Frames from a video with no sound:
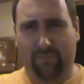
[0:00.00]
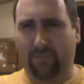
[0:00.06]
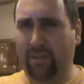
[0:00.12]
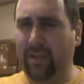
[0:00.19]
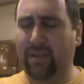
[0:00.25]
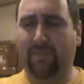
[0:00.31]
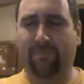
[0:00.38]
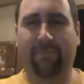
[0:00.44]

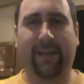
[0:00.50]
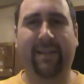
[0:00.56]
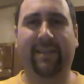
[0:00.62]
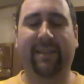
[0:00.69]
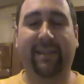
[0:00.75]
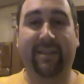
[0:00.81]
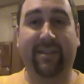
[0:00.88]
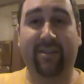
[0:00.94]
just
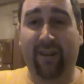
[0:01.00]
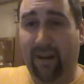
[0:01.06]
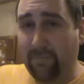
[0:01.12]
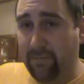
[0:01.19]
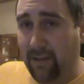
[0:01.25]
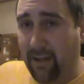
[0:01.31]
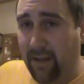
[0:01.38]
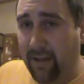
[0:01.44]
basically
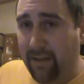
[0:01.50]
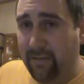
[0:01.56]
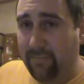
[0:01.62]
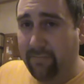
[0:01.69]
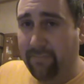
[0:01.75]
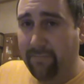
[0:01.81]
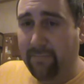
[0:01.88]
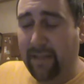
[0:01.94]
stomped on
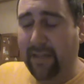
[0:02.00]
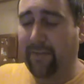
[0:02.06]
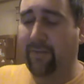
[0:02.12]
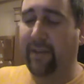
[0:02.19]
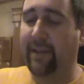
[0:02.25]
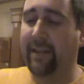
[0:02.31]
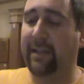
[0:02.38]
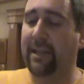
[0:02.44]
in the
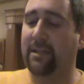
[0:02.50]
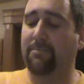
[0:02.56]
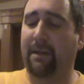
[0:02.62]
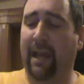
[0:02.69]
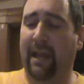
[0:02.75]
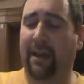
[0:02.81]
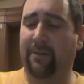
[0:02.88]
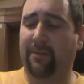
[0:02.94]
very last
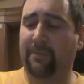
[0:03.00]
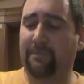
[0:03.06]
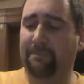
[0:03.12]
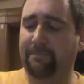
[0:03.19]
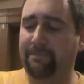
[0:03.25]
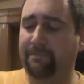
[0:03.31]
panel,